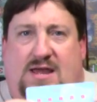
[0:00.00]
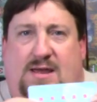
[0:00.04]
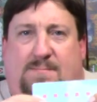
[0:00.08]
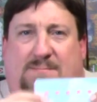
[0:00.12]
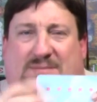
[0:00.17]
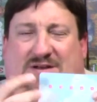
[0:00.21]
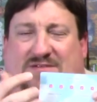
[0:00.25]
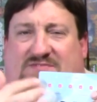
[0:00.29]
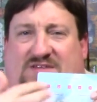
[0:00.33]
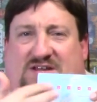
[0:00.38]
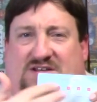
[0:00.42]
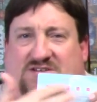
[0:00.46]

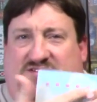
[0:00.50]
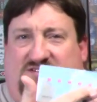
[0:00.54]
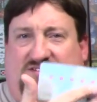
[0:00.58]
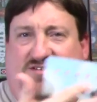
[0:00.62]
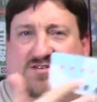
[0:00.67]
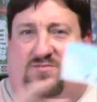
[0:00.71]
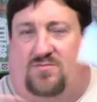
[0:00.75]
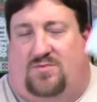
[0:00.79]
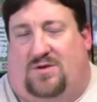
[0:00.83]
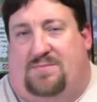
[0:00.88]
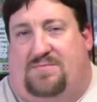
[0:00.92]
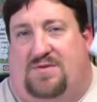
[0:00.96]
But if they
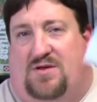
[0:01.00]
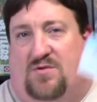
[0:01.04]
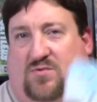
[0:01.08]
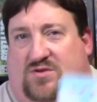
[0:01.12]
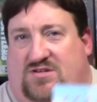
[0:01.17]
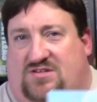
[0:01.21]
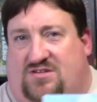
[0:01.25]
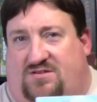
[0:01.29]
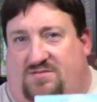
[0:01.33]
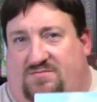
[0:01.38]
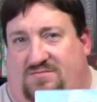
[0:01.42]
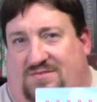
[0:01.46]
just, I mean,
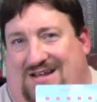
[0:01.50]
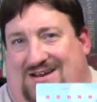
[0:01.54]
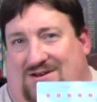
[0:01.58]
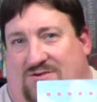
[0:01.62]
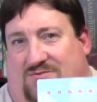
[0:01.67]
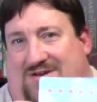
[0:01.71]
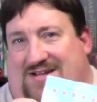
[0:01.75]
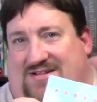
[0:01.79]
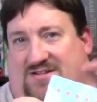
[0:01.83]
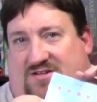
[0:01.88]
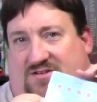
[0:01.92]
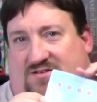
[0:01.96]
what's, they don't
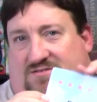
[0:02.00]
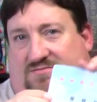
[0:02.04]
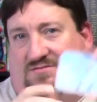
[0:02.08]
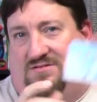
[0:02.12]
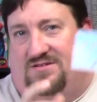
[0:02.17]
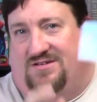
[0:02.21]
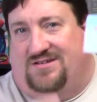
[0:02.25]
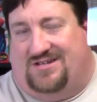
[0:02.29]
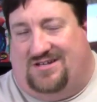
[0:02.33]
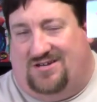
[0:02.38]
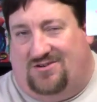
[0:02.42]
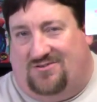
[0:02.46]
need the,
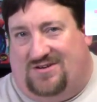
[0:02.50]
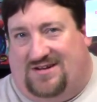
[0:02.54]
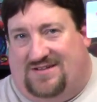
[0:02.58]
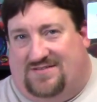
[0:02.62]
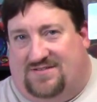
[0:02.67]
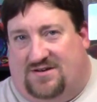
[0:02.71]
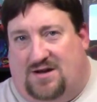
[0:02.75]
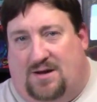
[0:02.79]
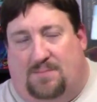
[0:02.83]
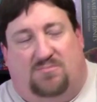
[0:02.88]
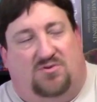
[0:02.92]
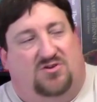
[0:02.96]
you don't need
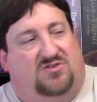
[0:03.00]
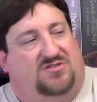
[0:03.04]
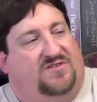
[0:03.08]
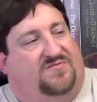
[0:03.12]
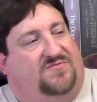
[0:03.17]
the numbers.